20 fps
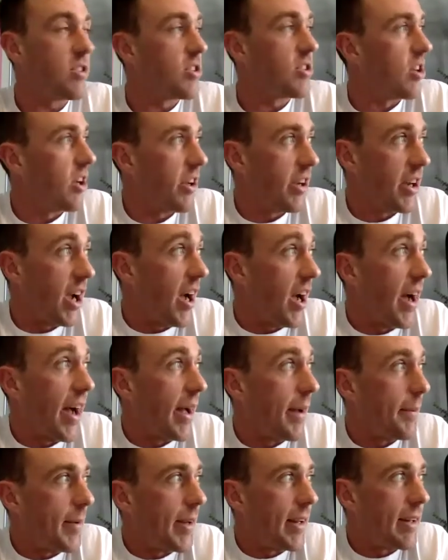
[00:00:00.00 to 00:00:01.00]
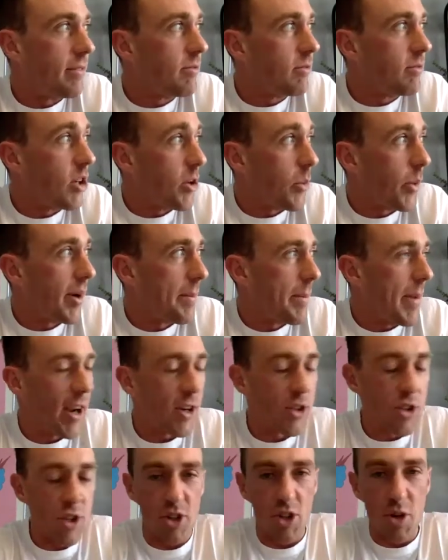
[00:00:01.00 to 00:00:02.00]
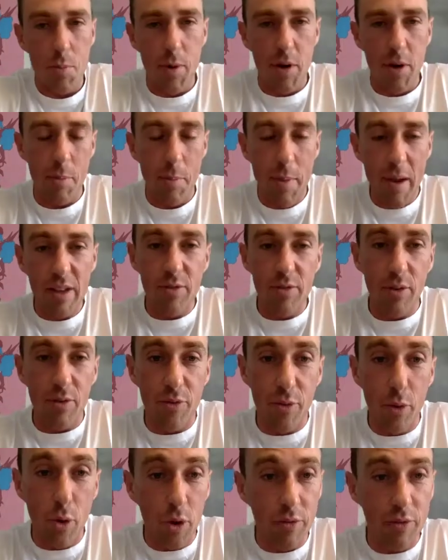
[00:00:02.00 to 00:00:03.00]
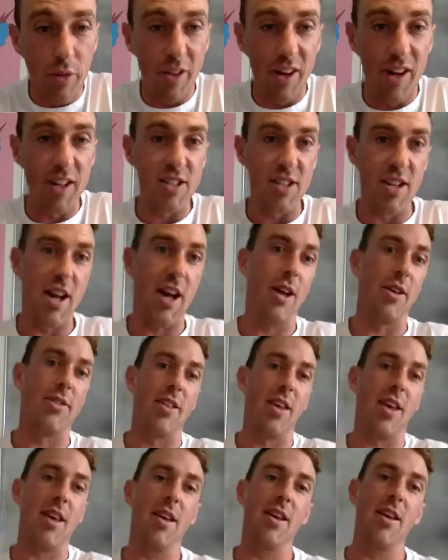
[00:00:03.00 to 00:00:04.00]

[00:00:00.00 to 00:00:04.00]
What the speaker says: So yeah, I mean, you want to make sure that you're putting your best foot forward for the listener out there.